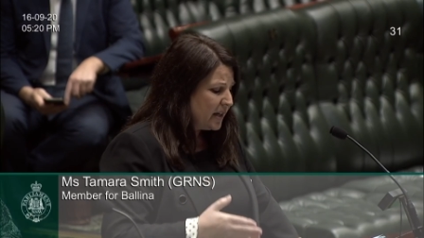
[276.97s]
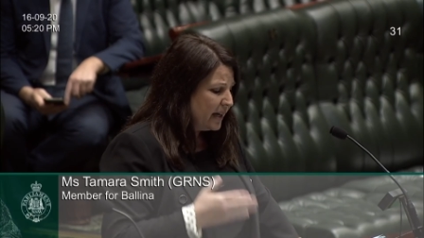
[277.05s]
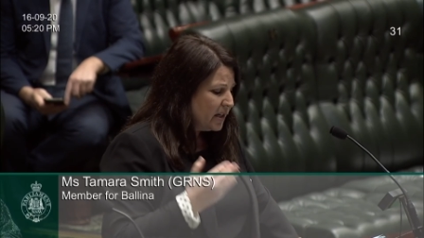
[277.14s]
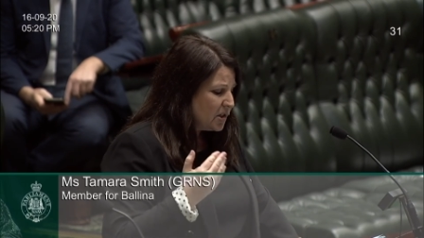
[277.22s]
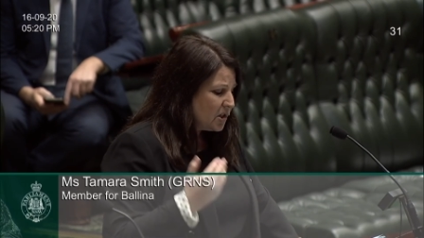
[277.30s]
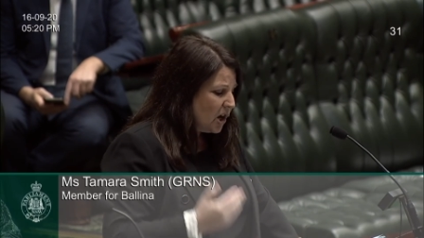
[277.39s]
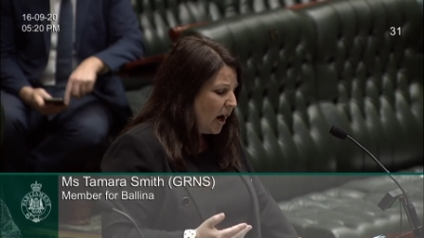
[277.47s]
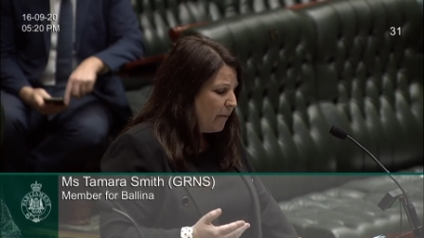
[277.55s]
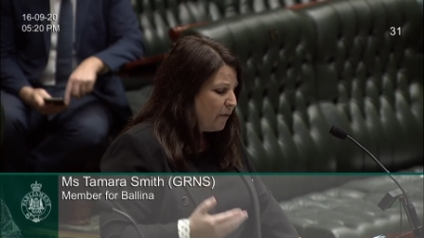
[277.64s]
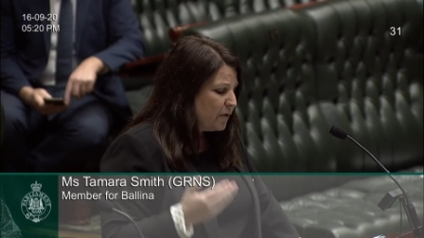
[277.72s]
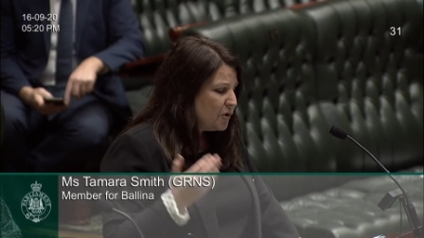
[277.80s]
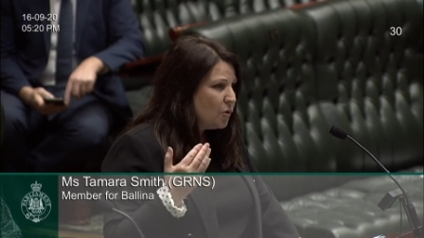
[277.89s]
and it's time
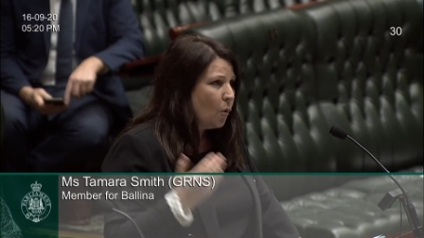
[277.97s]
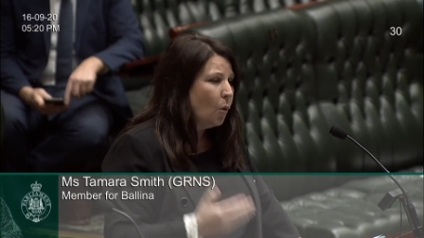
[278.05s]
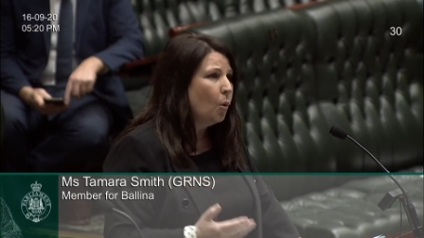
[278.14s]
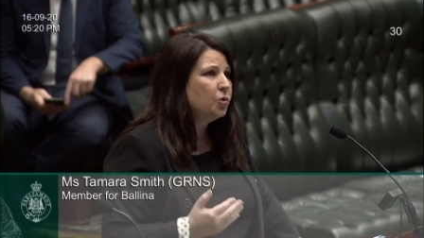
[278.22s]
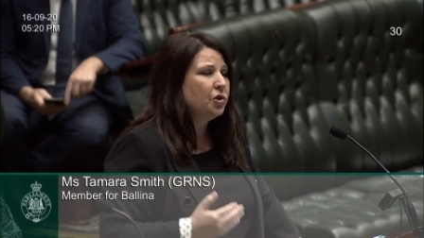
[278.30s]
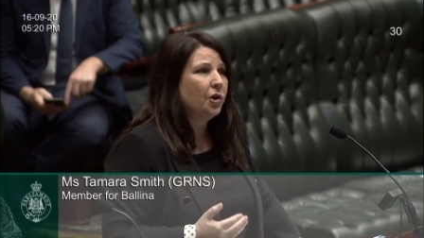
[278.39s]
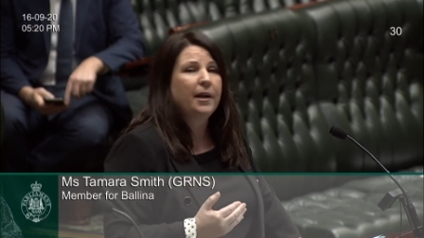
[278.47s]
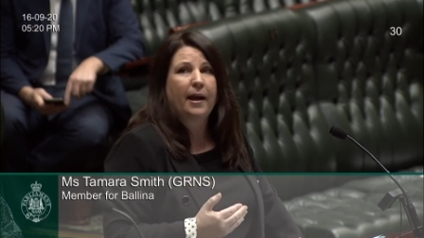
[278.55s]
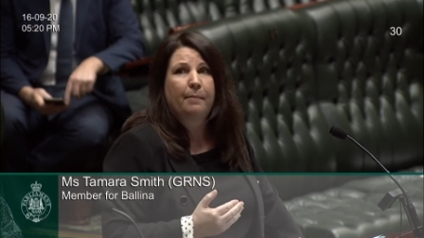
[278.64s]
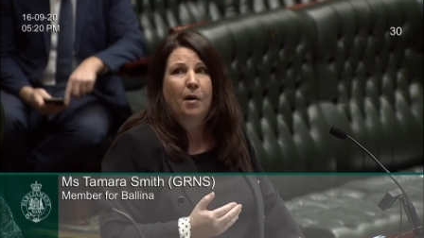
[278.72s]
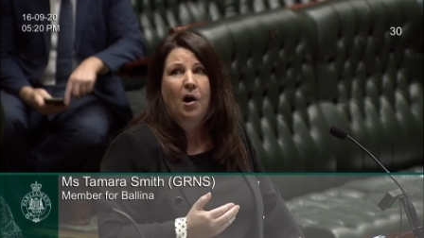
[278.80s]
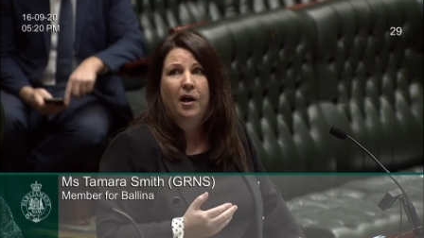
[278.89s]
for us to all turn our
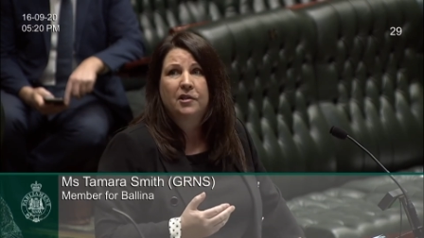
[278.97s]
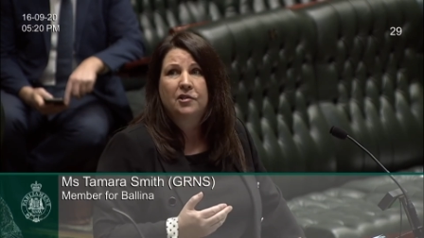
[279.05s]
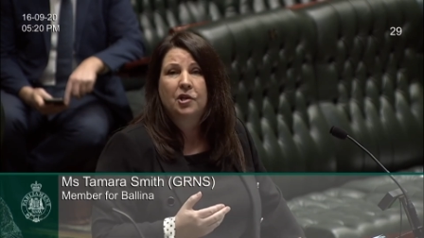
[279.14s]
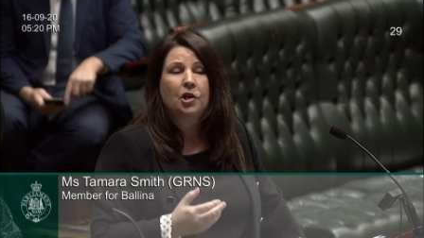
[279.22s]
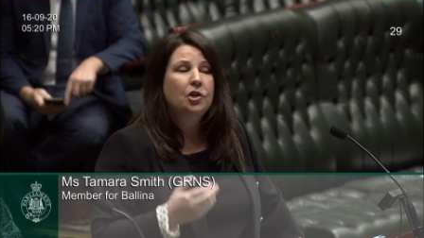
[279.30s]
minds